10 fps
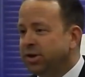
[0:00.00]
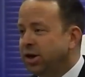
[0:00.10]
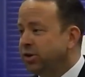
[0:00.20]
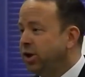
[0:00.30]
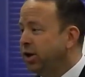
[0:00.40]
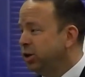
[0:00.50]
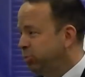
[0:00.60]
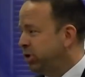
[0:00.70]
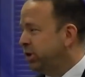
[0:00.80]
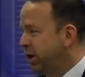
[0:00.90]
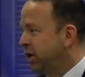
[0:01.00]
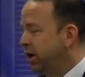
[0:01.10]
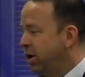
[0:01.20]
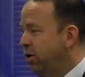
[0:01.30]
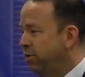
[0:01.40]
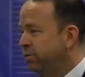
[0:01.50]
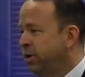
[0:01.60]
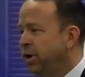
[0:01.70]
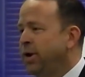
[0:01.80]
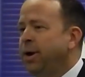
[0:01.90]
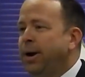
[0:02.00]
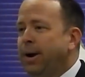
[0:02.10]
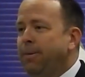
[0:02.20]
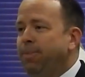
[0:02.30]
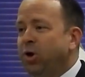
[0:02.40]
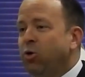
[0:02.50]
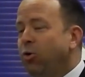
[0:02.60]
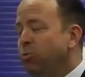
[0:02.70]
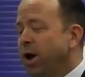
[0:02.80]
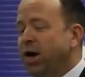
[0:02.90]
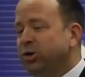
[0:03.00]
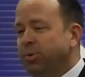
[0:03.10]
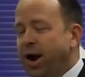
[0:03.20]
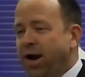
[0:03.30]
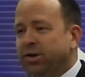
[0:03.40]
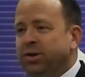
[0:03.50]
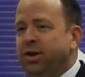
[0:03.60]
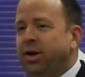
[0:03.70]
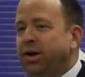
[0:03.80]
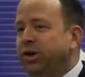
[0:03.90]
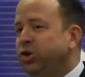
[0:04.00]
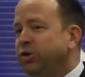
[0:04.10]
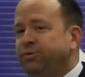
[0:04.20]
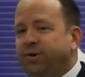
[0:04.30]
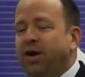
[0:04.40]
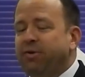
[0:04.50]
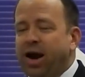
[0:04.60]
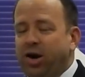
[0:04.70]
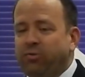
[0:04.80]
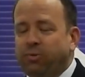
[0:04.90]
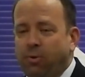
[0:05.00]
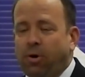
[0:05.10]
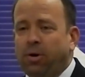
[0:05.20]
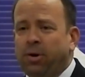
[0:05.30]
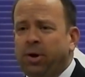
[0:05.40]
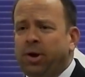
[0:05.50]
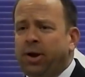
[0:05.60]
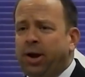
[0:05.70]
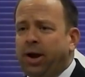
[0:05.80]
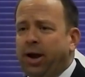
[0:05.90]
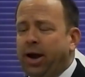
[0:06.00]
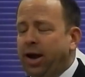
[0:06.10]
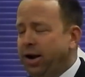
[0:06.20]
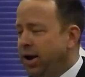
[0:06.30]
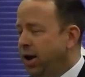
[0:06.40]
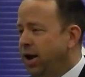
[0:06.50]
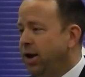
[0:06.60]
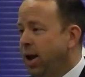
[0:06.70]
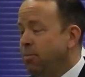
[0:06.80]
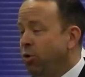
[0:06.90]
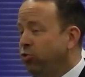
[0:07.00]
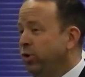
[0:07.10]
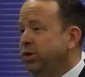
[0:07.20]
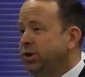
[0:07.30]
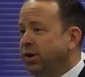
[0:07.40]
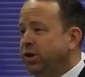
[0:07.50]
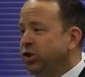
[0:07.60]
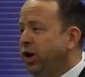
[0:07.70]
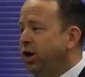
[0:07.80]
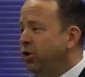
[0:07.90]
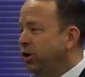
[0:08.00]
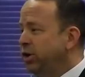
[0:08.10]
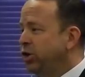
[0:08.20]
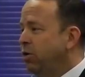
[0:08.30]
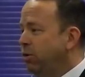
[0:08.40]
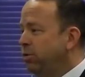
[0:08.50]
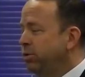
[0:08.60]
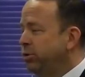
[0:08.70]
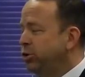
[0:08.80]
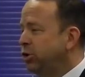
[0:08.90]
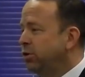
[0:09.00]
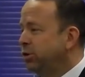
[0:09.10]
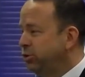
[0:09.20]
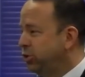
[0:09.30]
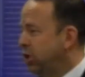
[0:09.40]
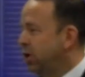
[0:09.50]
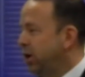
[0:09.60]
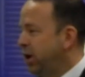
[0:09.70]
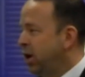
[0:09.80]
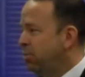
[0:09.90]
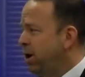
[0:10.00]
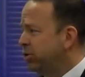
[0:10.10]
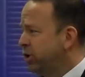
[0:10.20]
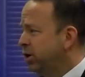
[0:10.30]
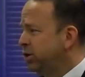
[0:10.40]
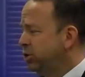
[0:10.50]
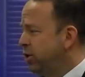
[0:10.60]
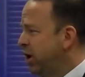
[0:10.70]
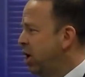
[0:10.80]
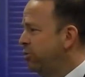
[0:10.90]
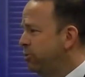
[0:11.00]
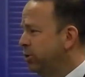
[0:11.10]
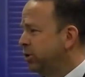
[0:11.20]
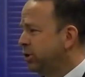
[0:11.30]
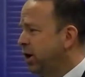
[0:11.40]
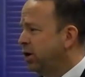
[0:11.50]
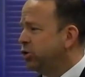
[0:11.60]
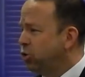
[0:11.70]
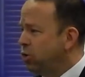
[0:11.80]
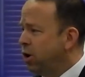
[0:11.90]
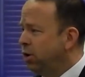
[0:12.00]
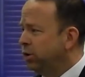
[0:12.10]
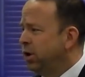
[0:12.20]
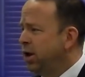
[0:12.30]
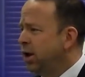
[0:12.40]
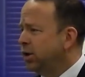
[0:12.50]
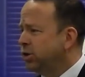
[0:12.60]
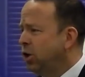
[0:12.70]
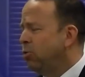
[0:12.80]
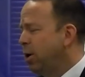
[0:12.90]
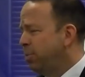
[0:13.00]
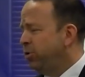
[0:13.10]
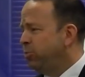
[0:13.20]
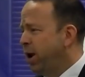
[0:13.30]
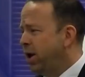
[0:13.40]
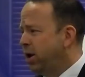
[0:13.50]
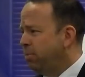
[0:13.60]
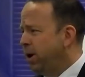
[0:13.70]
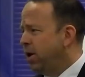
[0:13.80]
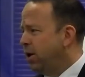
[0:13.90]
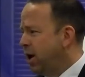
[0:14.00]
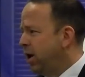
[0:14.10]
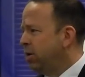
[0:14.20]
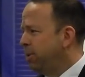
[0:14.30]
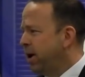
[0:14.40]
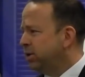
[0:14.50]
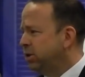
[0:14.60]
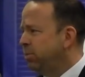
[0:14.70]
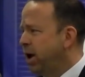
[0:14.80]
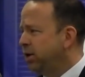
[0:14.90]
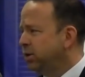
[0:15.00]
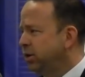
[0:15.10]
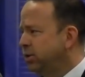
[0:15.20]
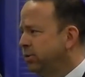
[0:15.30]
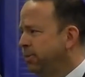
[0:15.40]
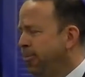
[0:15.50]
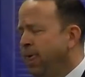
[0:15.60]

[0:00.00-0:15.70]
sounds like it's been taken care of. The Growth Management Act, Initiative 594, and most recently the State Attorney General, who's talking again about trying to do a California-style so-called assault weapons ban and a ban on high-capacity magazines.